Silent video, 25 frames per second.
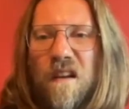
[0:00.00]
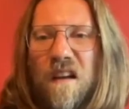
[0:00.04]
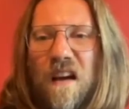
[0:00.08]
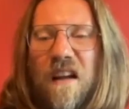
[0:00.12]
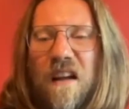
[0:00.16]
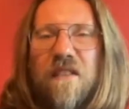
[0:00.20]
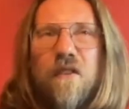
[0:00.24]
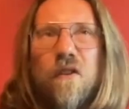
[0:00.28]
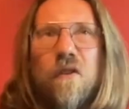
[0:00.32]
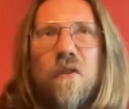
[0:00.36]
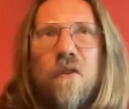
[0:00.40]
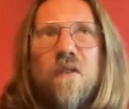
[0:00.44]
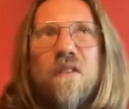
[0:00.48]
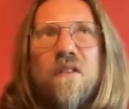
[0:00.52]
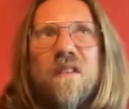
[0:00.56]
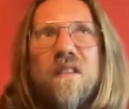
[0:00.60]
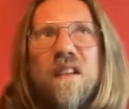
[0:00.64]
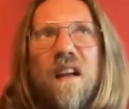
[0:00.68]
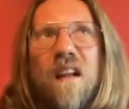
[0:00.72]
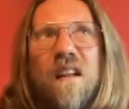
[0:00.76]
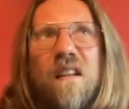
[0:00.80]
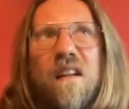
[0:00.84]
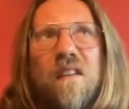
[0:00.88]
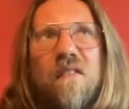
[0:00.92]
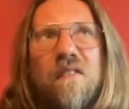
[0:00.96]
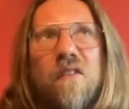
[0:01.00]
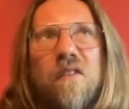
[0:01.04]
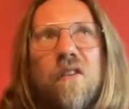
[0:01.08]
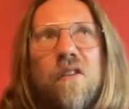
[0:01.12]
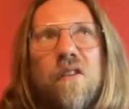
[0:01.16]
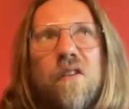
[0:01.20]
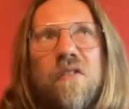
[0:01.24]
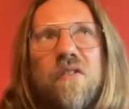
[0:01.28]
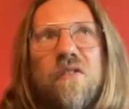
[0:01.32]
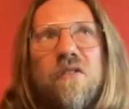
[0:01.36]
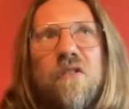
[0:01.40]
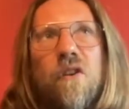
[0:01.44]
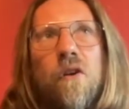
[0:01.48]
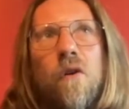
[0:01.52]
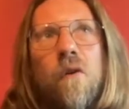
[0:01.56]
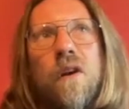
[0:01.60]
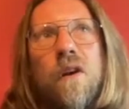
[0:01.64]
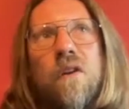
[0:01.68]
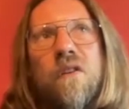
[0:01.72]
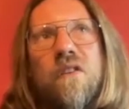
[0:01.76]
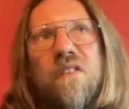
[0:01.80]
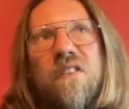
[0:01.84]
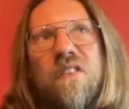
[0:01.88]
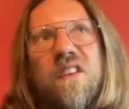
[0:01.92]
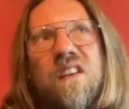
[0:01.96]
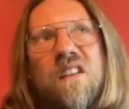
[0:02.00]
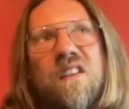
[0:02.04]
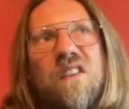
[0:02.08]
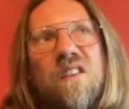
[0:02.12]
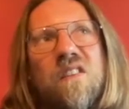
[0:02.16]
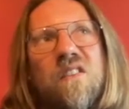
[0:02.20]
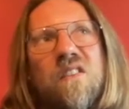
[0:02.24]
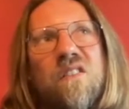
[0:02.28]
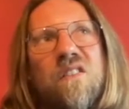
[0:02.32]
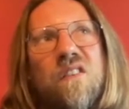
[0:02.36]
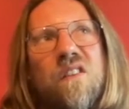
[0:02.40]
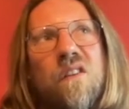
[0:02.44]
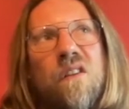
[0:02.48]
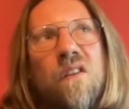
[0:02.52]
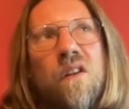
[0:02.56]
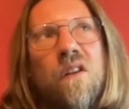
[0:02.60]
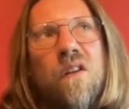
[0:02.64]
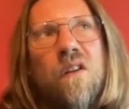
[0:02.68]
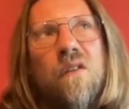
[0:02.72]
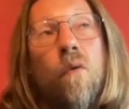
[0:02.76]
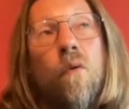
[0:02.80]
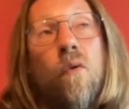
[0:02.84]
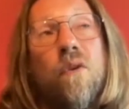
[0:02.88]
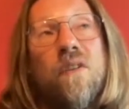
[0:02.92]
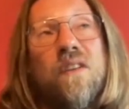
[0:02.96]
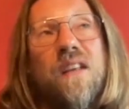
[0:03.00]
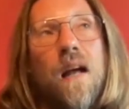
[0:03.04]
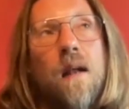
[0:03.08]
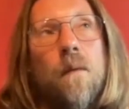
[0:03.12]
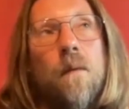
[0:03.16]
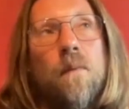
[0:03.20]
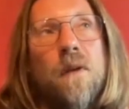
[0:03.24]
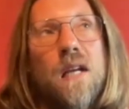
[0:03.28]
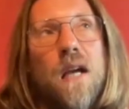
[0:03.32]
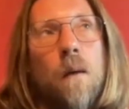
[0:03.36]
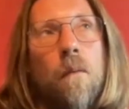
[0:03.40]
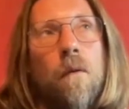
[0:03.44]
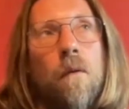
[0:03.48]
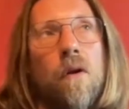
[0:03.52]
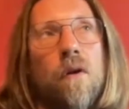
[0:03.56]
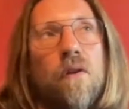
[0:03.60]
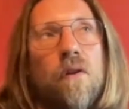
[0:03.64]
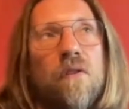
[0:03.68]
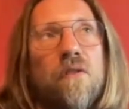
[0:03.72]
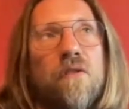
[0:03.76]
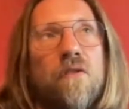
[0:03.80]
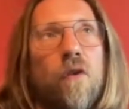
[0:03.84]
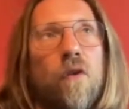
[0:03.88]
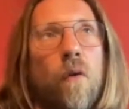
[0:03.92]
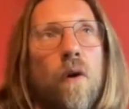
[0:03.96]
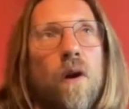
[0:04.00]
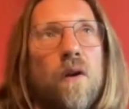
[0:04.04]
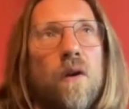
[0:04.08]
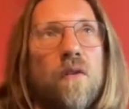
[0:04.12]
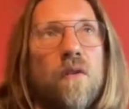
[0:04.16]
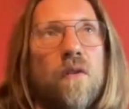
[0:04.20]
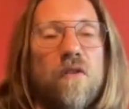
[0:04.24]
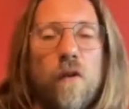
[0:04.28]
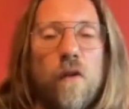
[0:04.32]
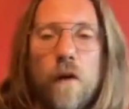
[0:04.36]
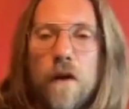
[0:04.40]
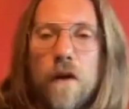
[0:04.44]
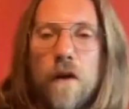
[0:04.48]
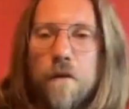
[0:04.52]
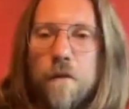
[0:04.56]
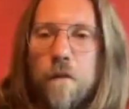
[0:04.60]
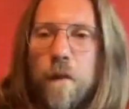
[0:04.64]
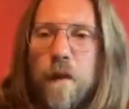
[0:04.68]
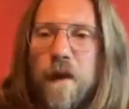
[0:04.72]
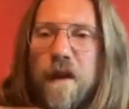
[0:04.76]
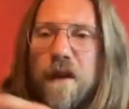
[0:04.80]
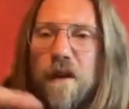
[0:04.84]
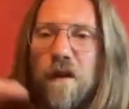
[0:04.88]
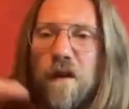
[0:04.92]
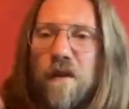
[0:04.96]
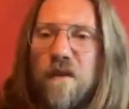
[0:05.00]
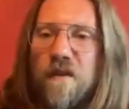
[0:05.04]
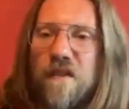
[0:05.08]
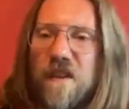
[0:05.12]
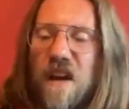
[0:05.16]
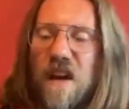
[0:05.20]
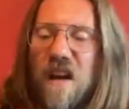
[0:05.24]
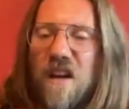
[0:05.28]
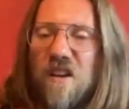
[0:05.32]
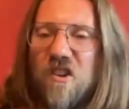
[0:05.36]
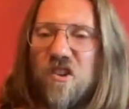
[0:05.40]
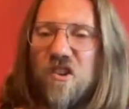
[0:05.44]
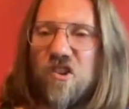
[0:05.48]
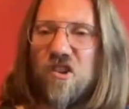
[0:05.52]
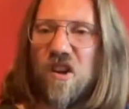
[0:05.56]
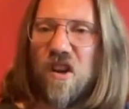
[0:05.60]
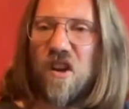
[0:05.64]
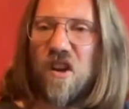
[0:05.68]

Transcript: And so then there's another story, you see, it can become another story, the story of being on the edge.